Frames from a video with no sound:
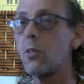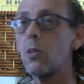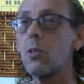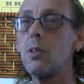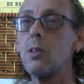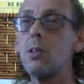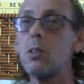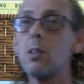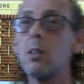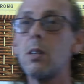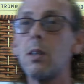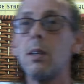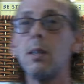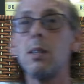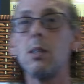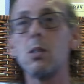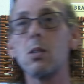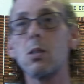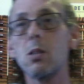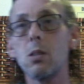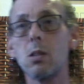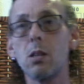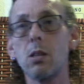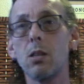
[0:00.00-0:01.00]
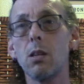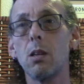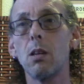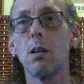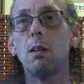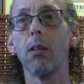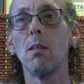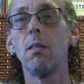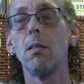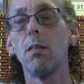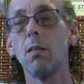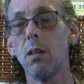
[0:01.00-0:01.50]
for instance
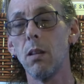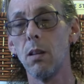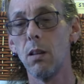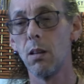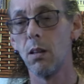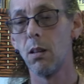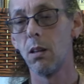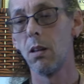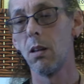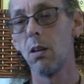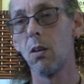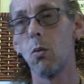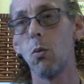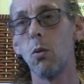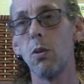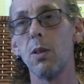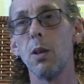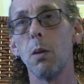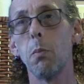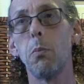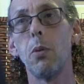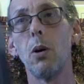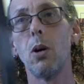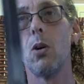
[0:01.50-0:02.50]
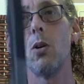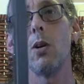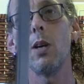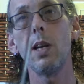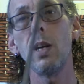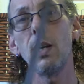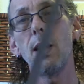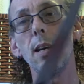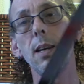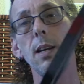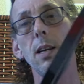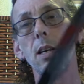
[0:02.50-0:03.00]
with a
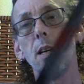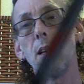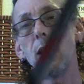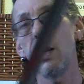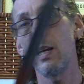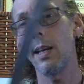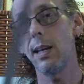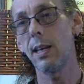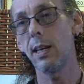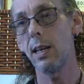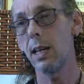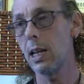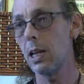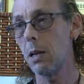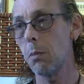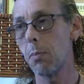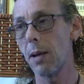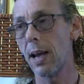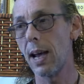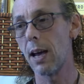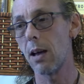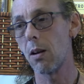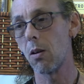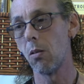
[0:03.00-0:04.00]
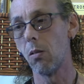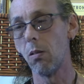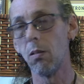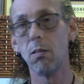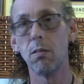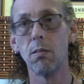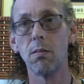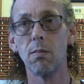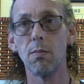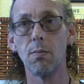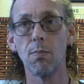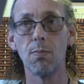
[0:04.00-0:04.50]
bohi in it in a battle,
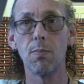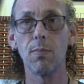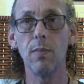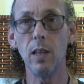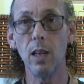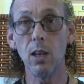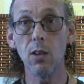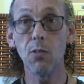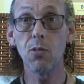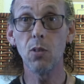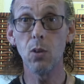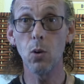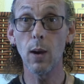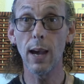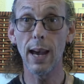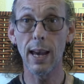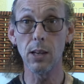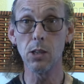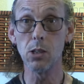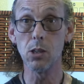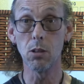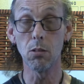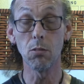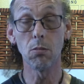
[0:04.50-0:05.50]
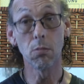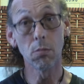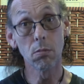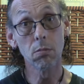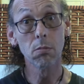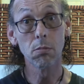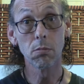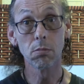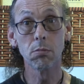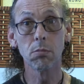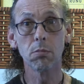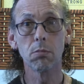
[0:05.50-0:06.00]
if you had to.
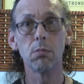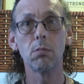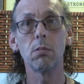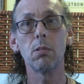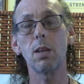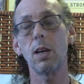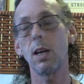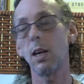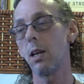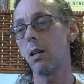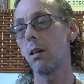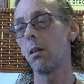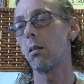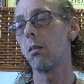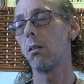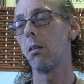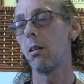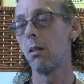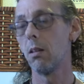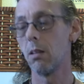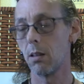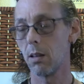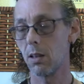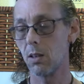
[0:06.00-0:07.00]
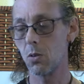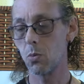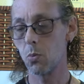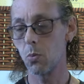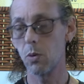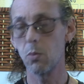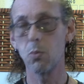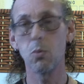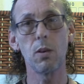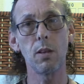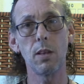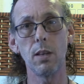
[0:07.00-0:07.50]
Okay, because
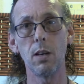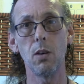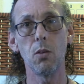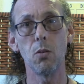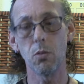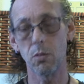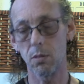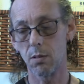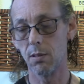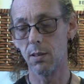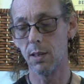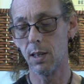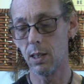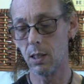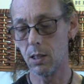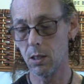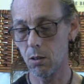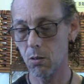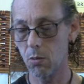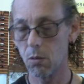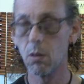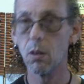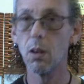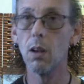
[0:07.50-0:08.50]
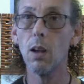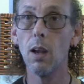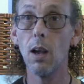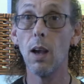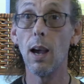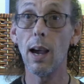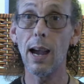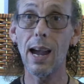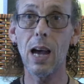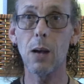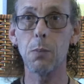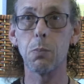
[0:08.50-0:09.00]
we really don't need to.
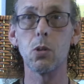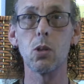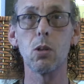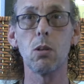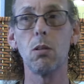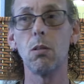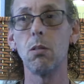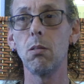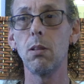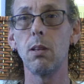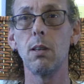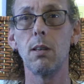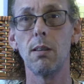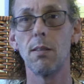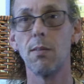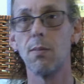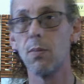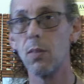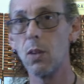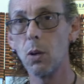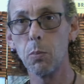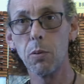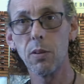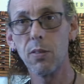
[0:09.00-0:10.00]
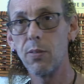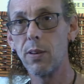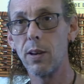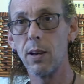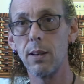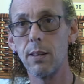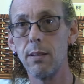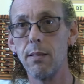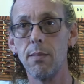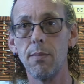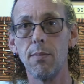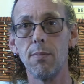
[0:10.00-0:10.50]
Absolutely, you'll be
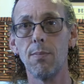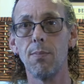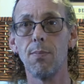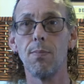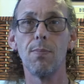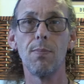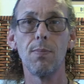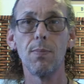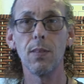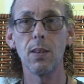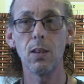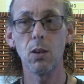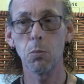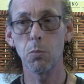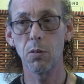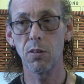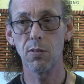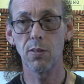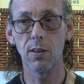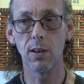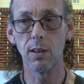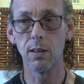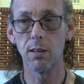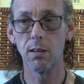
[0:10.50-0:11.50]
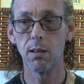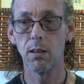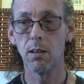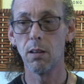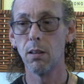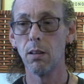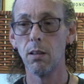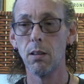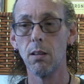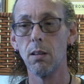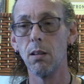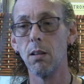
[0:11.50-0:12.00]
fine. You'll be fine.
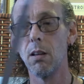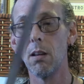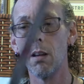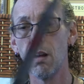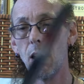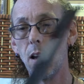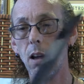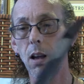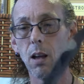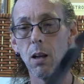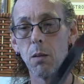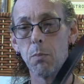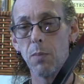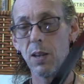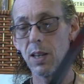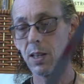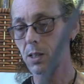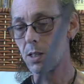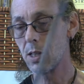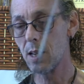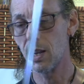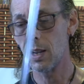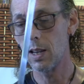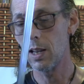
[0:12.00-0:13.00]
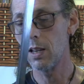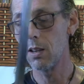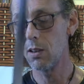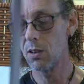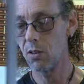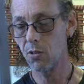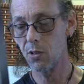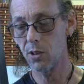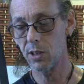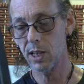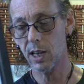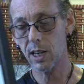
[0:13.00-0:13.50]
Um, it's not even
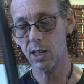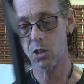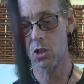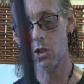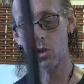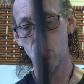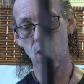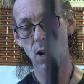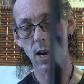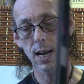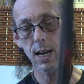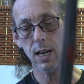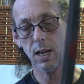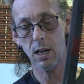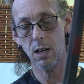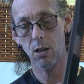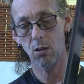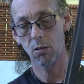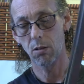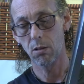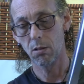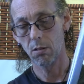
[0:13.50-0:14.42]
if you take a strike,